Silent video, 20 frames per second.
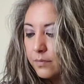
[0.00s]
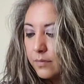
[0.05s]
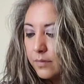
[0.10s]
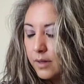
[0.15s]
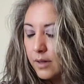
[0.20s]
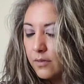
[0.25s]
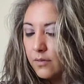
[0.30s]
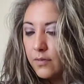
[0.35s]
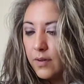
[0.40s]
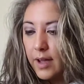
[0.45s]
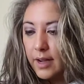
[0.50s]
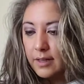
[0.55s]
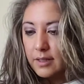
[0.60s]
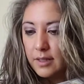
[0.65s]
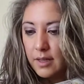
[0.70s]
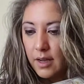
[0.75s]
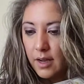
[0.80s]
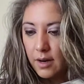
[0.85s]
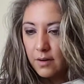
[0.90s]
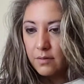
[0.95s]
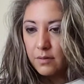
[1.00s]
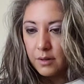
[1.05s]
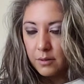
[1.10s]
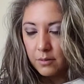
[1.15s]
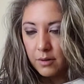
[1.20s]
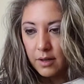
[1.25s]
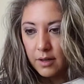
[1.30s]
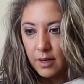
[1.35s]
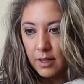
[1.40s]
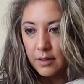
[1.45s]
in fact,
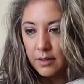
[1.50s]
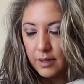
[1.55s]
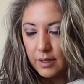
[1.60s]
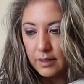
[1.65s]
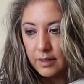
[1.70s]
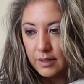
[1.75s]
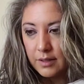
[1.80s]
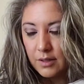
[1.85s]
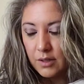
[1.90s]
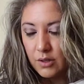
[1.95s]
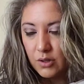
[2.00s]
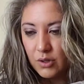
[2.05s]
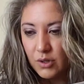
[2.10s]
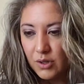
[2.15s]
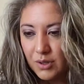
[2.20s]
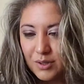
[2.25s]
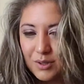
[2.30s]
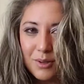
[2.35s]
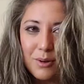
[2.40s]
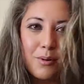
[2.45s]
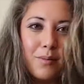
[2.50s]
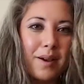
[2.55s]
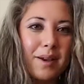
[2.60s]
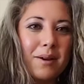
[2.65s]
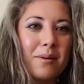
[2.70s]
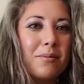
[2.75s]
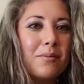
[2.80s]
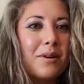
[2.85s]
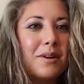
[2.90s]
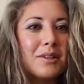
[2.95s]
everyone, I think this is just the way
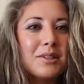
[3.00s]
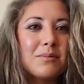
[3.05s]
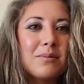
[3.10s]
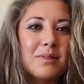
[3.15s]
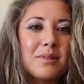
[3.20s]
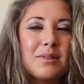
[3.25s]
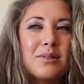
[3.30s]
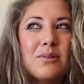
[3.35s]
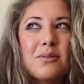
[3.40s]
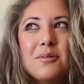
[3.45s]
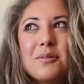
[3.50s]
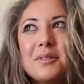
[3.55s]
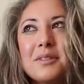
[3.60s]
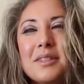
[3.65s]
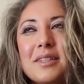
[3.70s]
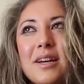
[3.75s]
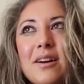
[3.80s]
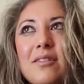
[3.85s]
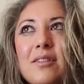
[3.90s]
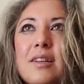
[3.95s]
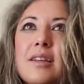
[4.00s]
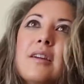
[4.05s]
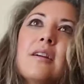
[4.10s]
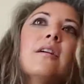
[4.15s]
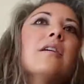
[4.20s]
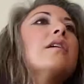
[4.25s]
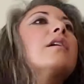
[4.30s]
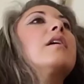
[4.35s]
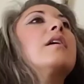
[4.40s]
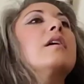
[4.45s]
it works with souls down
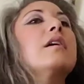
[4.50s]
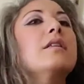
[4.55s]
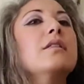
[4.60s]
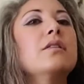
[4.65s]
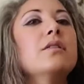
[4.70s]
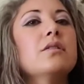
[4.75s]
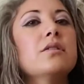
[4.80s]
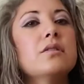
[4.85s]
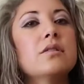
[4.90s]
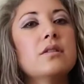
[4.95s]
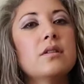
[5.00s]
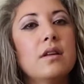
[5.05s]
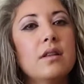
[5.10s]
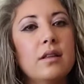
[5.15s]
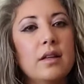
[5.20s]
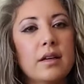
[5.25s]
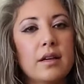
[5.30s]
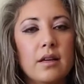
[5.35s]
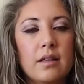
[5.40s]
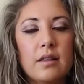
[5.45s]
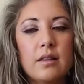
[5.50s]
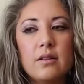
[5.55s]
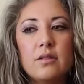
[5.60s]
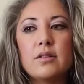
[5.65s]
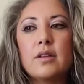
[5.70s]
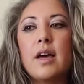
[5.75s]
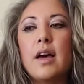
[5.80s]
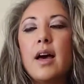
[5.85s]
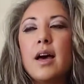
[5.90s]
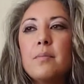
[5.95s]
here. There's
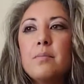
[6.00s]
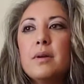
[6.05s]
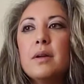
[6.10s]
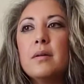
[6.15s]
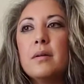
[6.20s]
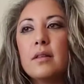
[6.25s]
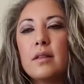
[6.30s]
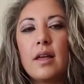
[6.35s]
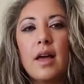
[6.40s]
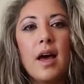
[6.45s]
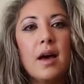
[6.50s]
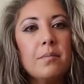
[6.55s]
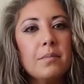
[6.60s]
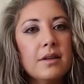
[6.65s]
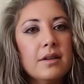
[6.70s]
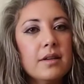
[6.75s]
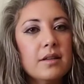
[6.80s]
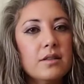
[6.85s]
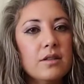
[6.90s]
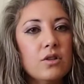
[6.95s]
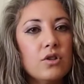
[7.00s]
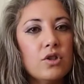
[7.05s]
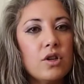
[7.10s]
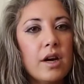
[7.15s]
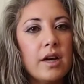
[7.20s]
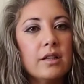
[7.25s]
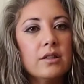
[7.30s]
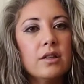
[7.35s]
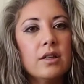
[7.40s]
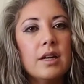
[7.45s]
a happiness in
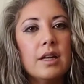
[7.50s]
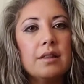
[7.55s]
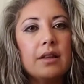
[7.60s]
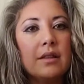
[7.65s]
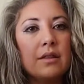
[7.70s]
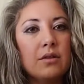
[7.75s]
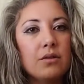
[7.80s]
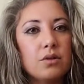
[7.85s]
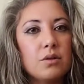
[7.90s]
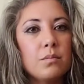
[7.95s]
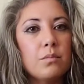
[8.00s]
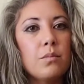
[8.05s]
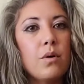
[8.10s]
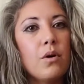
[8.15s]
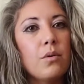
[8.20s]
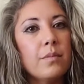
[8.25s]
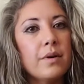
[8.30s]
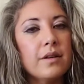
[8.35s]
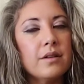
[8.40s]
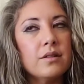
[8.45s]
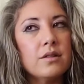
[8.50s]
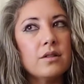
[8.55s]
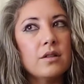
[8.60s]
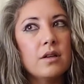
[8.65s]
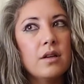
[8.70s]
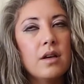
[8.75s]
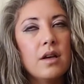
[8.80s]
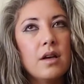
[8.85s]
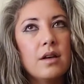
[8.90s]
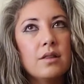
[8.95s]
childhood, and then there's a moment.
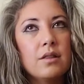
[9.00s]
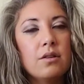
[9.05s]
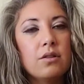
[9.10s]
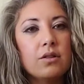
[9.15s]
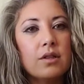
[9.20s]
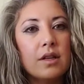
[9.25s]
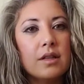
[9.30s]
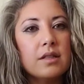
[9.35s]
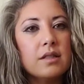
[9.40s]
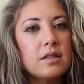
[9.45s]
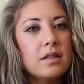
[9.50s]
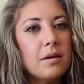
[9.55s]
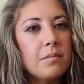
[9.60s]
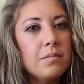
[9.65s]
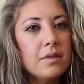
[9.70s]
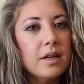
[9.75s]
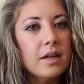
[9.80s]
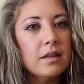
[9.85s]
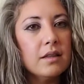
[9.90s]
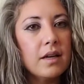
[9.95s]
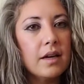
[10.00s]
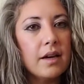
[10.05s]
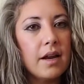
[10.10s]
There's something that